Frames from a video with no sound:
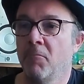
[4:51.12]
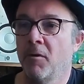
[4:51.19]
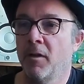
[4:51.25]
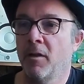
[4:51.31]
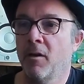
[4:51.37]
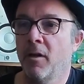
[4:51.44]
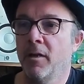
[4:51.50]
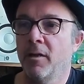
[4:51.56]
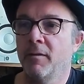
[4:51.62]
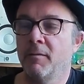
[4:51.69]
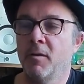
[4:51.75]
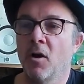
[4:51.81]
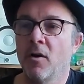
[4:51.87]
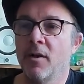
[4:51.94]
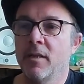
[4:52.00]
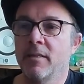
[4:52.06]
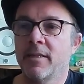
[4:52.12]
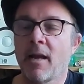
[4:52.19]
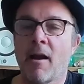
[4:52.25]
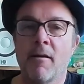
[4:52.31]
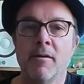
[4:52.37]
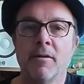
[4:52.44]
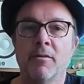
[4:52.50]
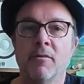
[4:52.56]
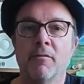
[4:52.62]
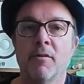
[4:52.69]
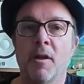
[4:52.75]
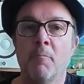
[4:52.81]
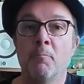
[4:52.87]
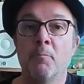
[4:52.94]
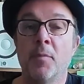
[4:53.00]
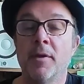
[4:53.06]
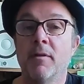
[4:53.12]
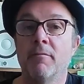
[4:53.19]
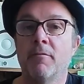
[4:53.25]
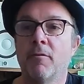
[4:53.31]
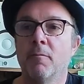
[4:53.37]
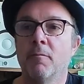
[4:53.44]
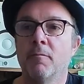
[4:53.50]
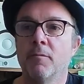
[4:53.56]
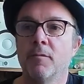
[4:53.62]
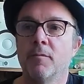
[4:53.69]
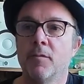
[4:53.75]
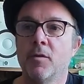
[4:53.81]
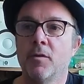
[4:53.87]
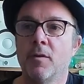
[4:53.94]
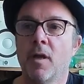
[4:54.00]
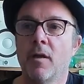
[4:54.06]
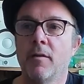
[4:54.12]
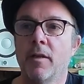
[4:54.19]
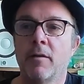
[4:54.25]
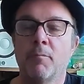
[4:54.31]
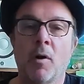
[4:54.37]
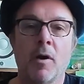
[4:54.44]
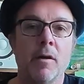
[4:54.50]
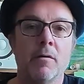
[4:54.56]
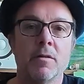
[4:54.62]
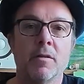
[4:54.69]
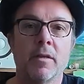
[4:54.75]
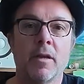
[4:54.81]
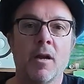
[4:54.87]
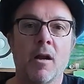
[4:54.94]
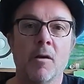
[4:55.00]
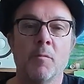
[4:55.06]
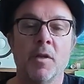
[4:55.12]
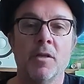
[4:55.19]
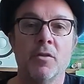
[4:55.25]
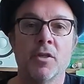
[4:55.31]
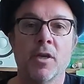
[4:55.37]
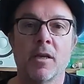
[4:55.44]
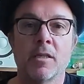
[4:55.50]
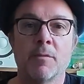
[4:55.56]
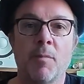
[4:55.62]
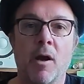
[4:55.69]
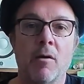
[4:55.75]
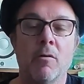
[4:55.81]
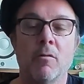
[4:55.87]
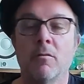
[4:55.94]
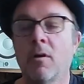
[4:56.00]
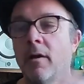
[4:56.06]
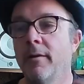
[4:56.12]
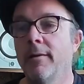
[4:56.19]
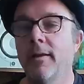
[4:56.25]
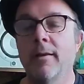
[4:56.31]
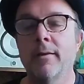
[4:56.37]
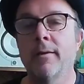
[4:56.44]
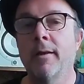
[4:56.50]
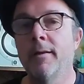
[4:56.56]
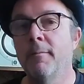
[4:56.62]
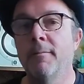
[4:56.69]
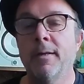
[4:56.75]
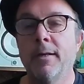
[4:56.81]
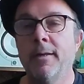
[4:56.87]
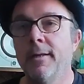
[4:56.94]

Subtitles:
I kind of got his character a bit from the Pirates of the Caribbean, Jack Sparrow, kind of that kind of